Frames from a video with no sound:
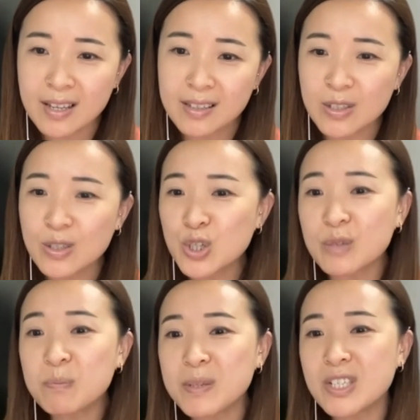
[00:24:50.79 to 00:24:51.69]
then you
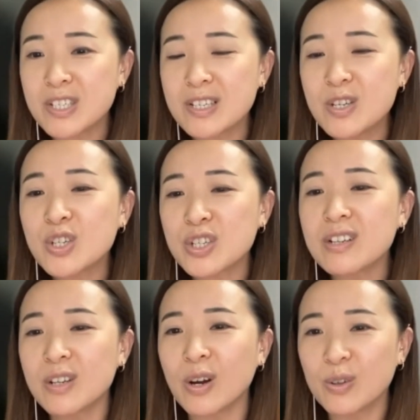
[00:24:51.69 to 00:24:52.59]

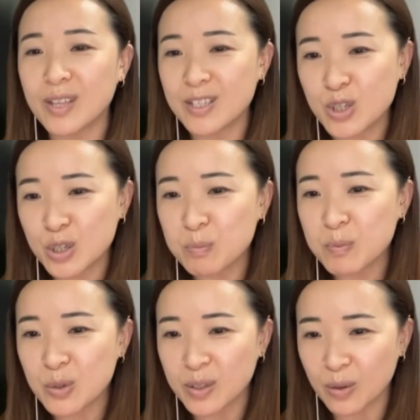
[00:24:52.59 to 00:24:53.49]
should know that you should
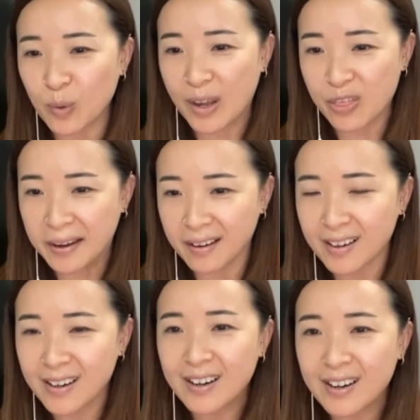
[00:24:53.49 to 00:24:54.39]
be doing the right thing,
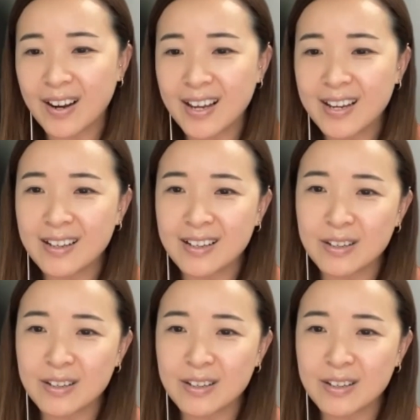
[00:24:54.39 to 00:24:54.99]
right?